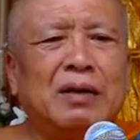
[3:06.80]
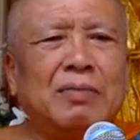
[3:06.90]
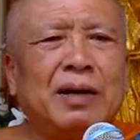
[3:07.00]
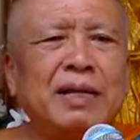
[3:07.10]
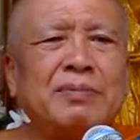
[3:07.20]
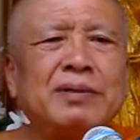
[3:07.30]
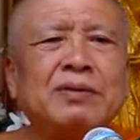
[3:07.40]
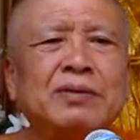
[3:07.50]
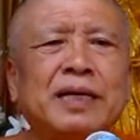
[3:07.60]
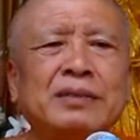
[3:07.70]
But if
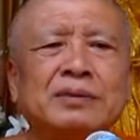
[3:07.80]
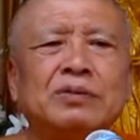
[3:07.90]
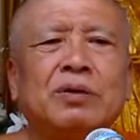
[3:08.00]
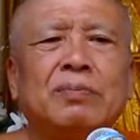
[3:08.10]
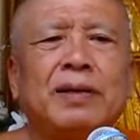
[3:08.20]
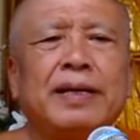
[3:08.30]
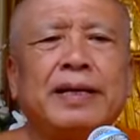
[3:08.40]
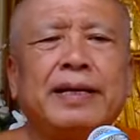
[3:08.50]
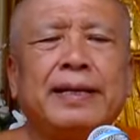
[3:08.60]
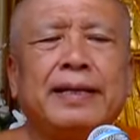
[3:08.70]
you just know
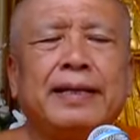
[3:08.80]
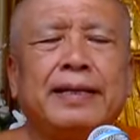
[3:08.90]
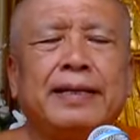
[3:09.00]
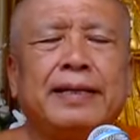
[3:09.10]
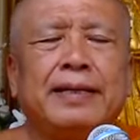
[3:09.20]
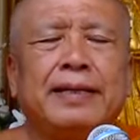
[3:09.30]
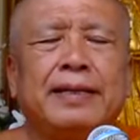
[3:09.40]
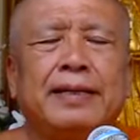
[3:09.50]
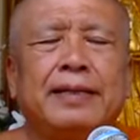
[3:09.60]
breathing in,